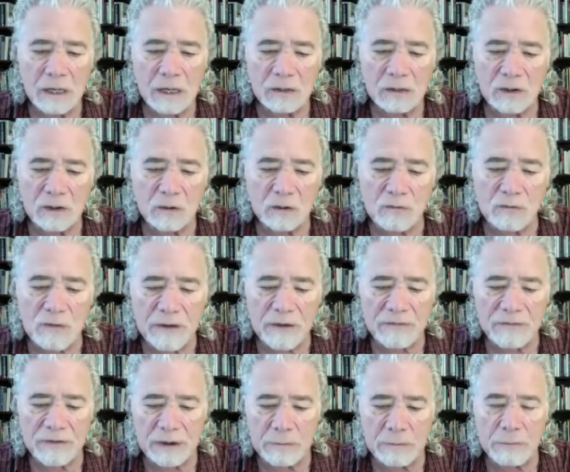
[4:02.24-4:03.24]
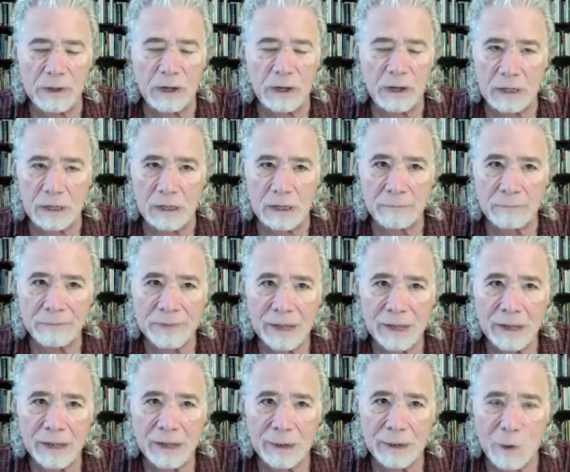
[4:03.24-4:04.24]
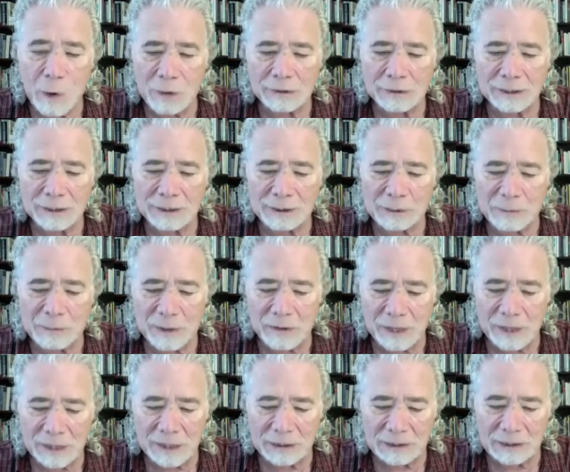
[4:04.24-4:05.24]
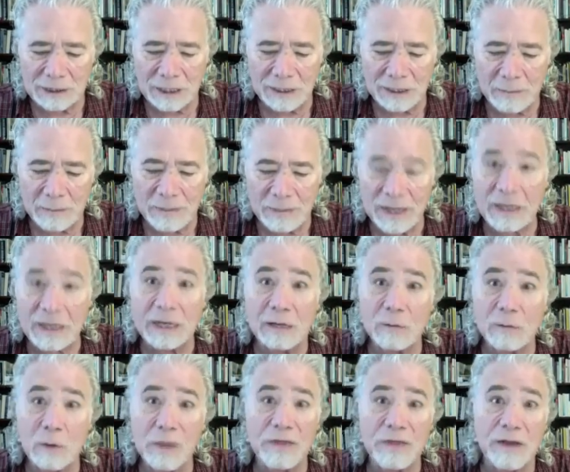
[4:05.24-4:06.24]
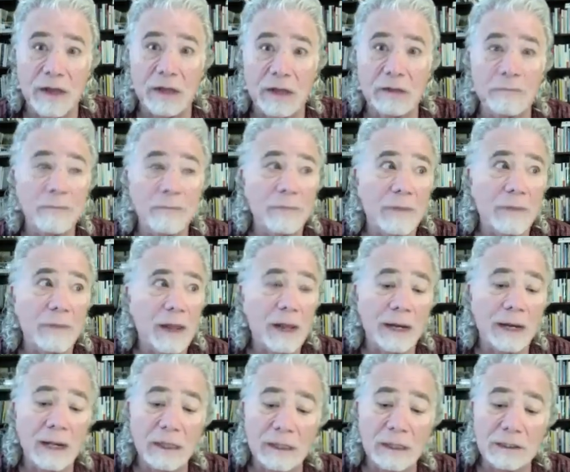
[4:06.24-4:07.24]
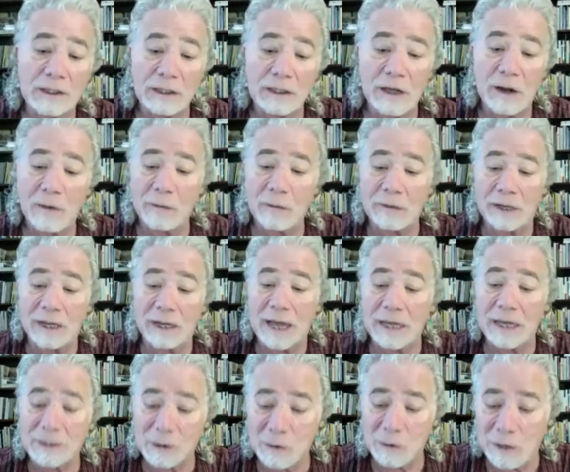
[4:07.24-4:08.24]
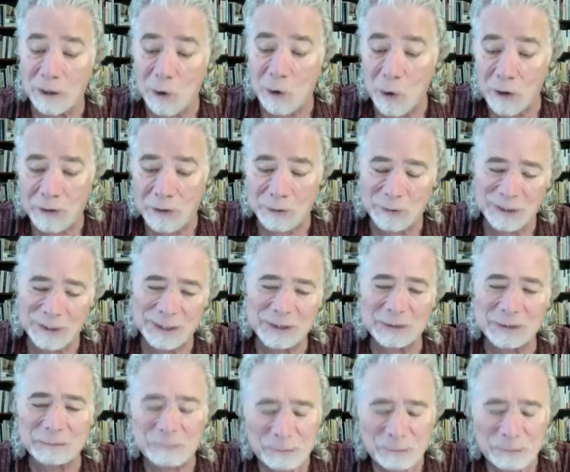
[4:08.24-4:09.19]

terrific book called Experiencing the Beacon Within. And I'll let you know, guess who the author is.